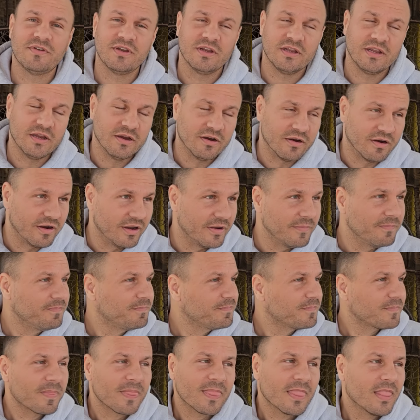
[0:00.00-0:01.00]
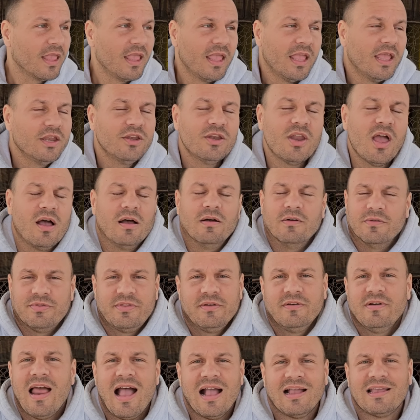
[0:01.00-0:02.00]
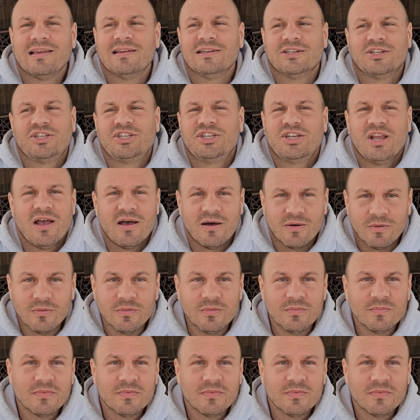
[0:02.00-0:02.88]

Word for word: to hear it. No, they're not going to show.